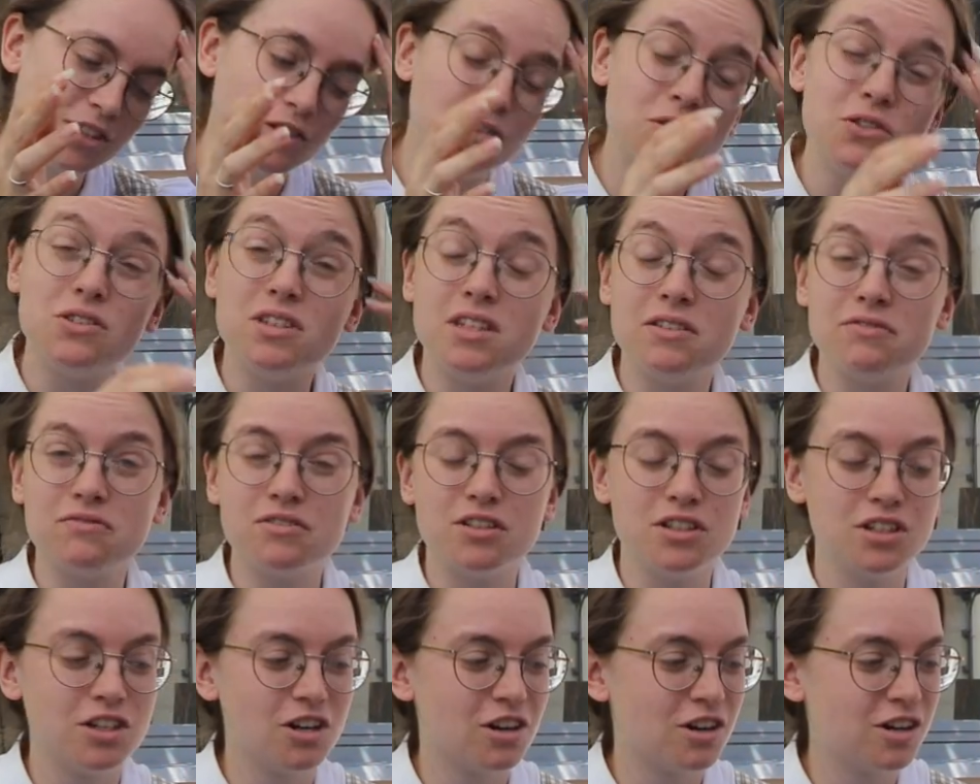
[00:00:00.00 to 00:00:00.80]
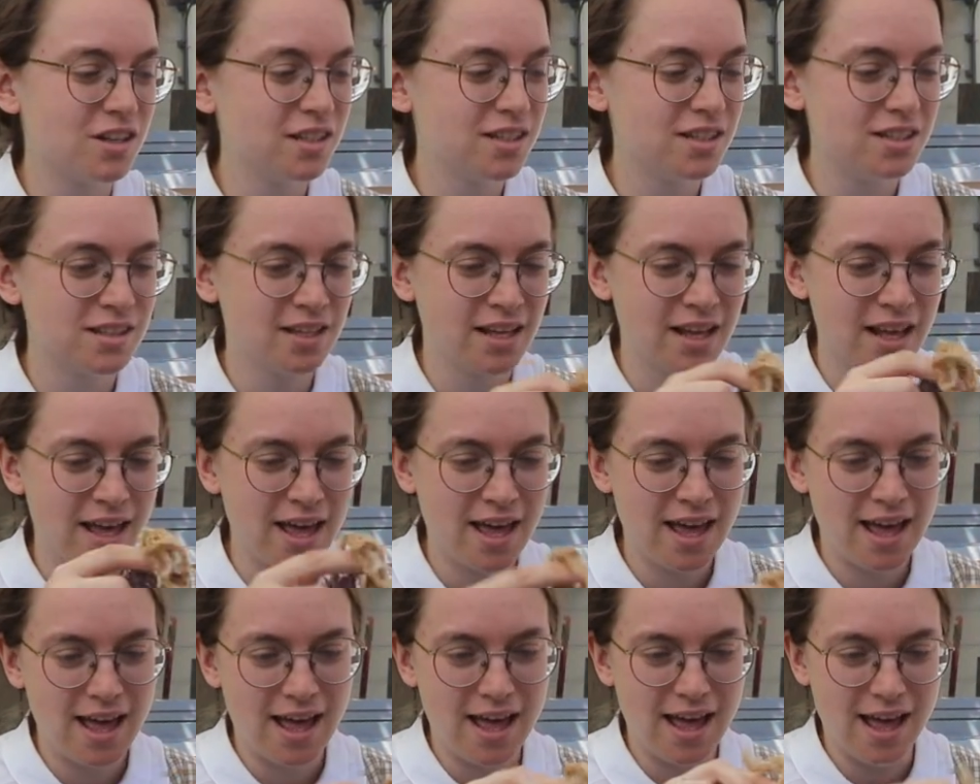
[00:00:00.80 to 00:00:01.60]
use different yarns
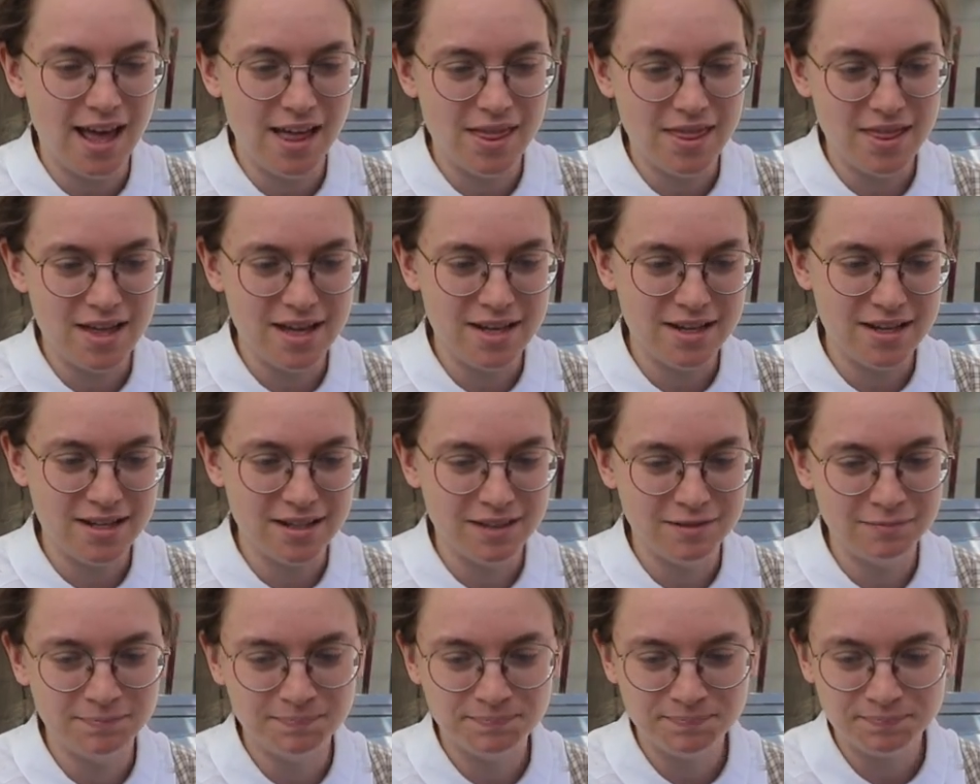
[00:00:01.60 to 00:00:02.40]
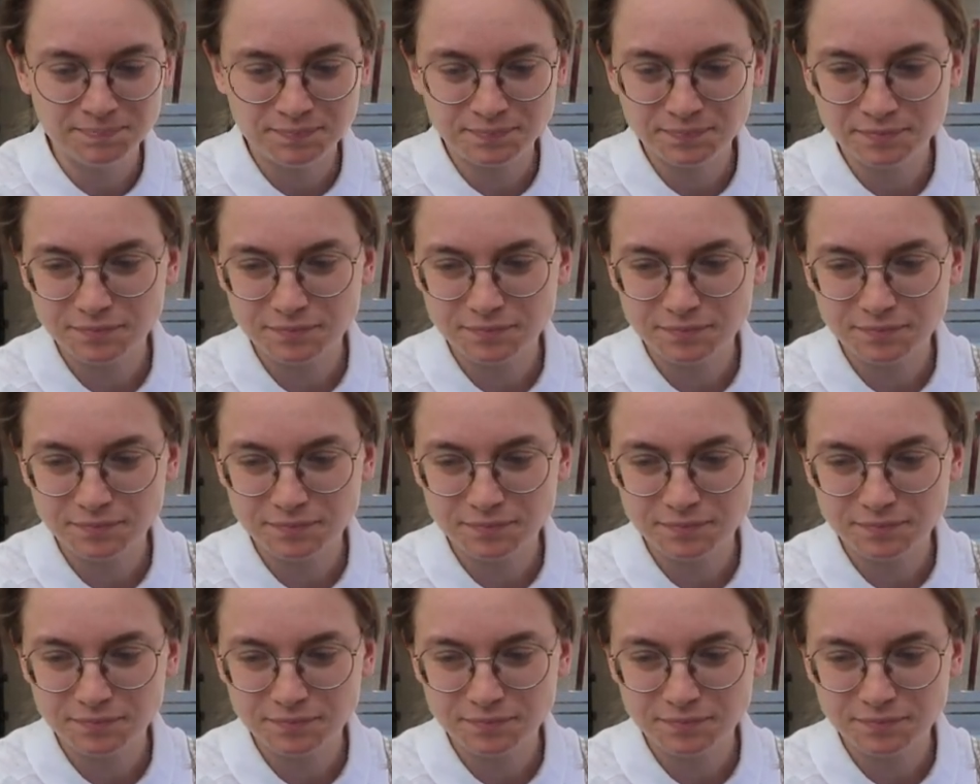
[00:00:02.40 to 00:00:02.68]
and then um,